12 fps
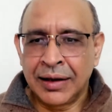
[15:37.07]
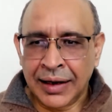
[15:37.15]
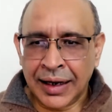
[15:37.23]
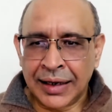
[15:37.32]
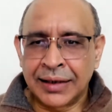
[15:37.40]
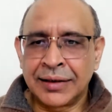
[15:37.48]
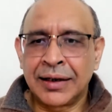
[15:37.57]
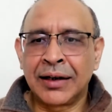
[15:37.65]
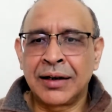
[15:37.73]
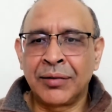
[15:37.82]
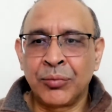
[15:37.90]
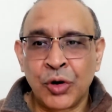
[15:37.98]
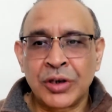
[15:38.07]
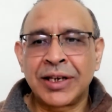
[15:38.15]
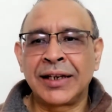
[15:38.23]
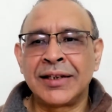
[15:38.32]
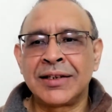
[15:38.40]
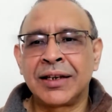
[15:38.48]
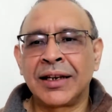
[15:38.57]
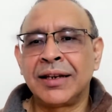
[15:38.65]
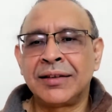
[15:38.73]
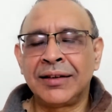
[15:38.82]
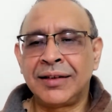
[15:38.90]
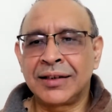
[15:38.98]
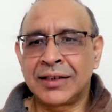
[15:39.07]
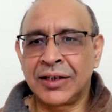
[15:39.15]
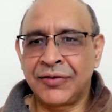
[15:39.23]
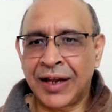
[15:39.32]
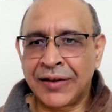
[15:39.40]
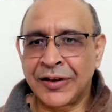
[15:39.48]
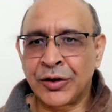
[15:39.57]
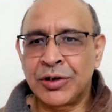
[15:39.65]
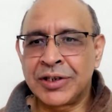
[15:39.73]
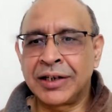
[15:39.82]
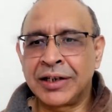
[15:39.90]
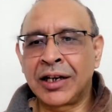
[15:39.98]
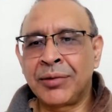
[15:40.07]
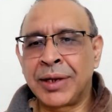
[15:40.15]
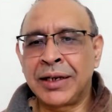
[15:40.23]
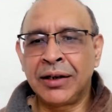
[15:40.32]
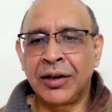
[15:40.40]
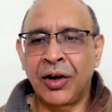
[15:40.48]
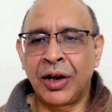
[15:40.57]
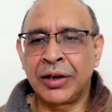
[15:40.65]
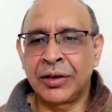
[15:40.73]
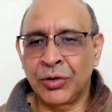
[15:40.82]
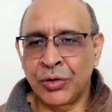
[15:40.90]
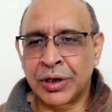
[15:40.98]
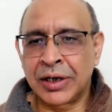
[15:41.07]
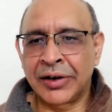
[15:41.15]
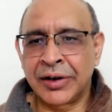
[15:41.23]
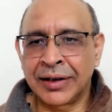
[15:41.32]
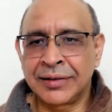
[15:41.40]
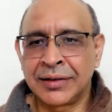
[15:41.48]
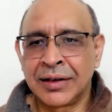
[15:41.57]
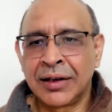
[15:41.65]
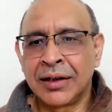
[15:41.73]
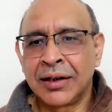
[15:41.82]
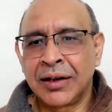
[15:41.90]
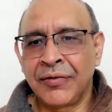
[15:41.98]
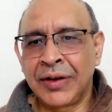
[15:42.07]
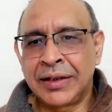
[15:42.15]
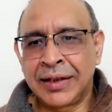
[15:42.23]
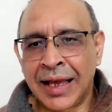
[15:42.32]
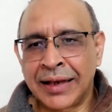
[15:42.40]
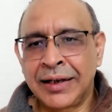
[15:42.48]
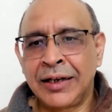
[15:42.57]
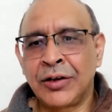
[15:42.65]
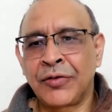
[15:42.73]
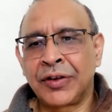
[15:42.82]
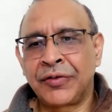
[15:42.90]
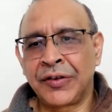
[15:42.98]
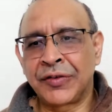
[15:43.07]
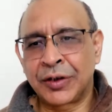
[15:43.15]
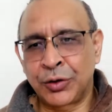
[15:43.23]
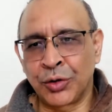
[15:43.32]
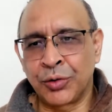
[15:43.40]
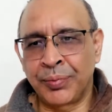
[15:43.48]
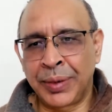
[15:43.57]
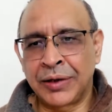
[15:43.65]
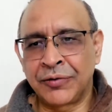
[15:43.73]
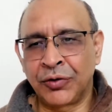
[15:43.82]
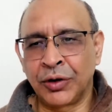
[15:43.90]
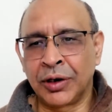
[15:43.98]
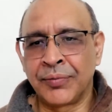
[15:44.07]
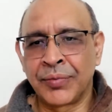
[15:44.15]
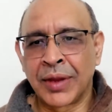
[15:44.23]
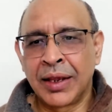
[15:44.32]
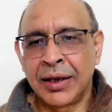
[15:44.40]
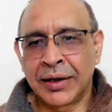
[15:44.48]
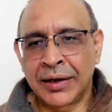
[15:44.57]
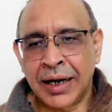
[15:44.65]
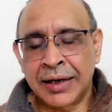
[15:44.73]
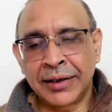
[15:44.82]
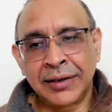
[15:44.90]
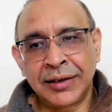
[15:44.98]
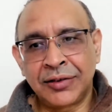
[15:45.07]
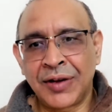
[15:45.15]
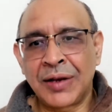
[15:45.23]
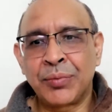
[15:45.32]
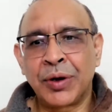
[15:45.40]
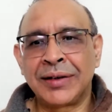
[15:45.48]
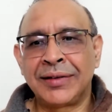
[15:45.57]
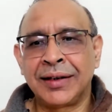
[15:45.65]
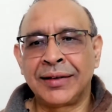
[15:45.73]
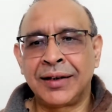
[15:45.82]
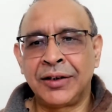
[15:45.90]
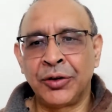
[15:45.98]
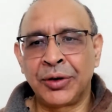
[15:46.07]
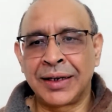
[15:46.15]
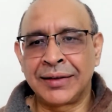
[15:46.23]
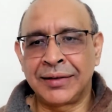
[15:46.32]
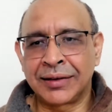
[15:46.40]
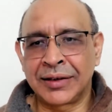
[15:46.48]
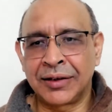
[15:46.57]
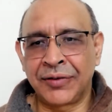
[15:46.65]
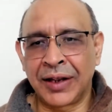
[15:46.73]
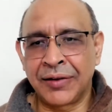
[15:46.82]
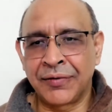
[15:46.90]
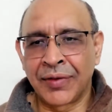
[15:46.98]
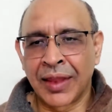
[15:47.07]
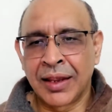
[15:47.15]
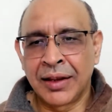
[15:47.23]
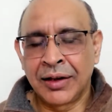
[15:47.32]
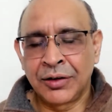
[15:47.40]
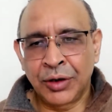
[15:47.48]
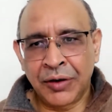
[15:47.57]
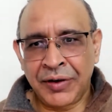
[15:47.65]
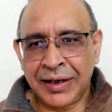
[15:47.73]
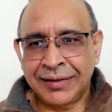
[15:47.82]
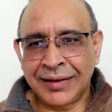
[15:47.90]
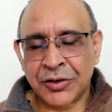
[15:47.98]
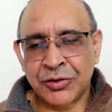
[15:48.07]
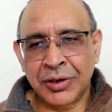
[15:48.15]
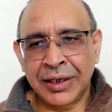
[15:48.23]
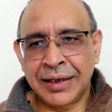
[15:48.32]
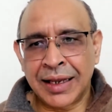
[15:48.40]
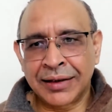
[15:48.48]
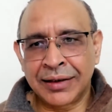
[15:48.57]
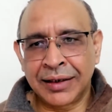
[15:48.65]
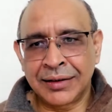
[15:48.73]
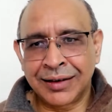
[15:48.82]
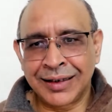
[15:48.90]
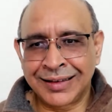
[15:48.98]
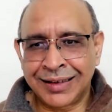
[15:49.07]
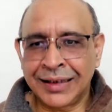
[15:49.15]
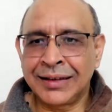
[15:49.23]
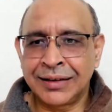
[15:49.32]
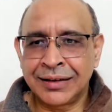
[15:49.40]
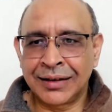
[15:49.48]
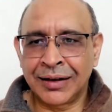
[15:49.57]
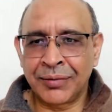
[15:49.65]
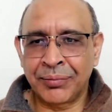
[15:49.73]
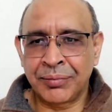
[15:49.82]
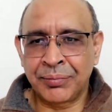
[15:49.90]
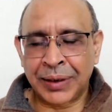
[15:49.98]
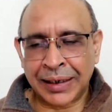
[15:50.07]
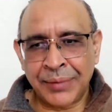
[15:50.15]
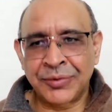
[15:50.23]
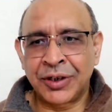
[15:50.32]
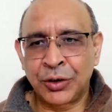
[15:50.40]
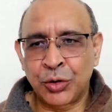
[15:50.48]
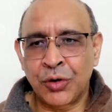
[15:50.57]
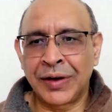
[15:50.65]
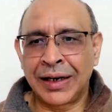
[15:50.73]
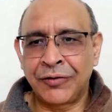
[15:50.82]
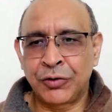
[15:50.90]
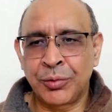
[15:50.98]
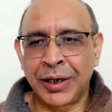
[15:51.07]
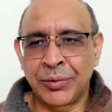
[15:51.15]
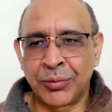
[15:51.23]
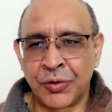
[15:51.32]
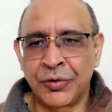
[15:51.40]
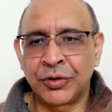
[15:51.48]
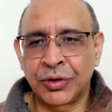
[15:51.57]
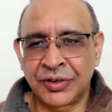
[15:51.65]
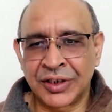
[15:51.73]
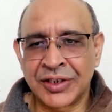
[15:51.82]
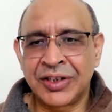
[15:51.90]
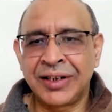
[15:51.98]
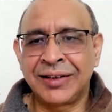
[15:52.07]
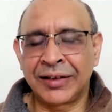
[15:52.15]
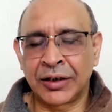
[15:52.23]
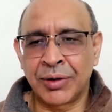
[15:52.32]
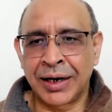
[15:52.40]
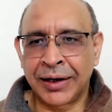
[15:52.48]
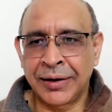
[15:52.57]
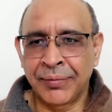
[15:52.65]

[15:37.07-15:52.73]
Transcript: Another more challenging case is 65-year-old gentleman on oral drugs with gangrene of the fifth toe, painful. Creatinine is 1.6 and urea is 65. So if it is actually gangrene, then perhaps the toe will have to be removed. So surgery is required.